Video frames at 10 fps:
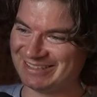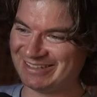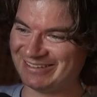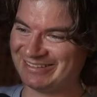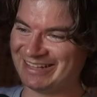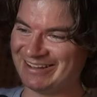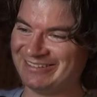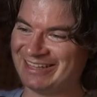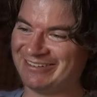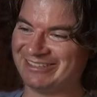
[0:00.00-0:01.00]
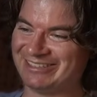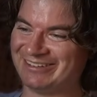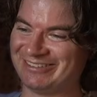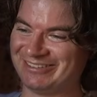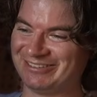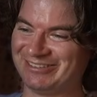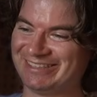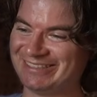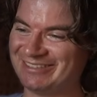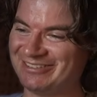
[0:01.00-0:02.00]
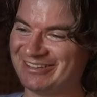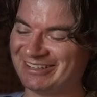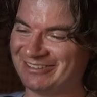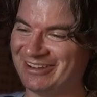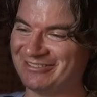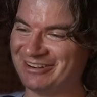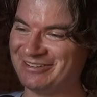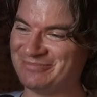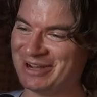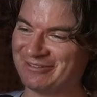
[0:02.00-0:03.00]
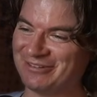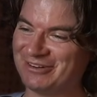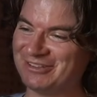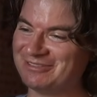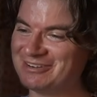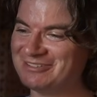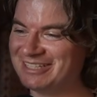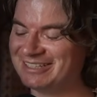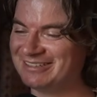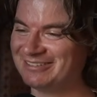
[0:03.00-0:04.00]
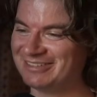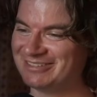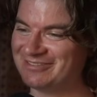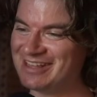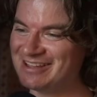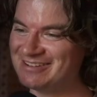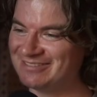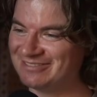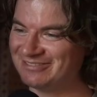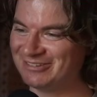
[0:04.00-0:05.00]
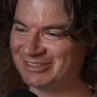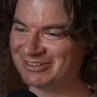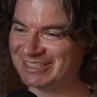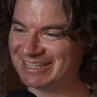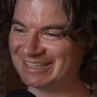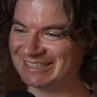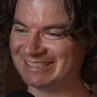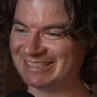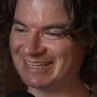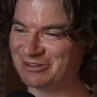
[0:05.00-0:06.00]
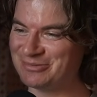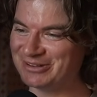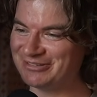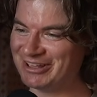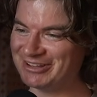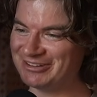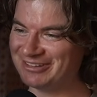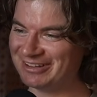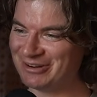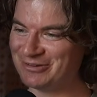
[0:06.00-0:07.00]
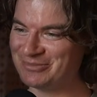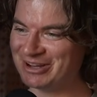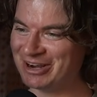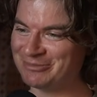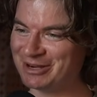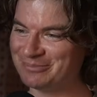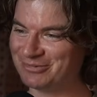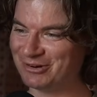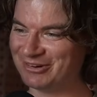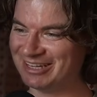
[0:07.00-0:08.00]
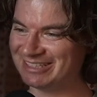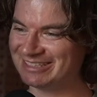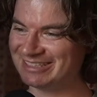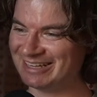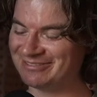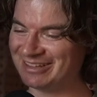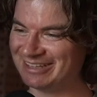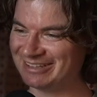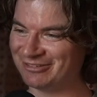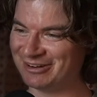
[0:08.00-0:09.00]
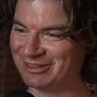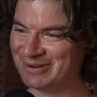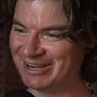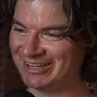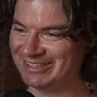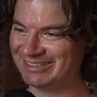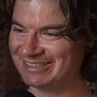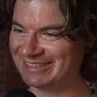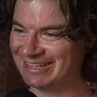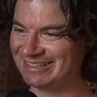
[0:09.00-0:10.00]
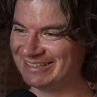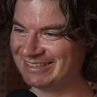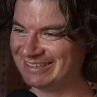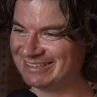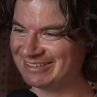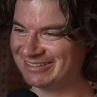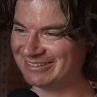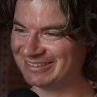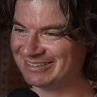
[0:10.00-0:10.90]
so that was really cool. Still, some of like the favorite bike photos I've ever taken were just from that first race. I think it's just a sentimental value of like, oh my God, I'm at a pro race and I'm like in front of the barriers and it's totally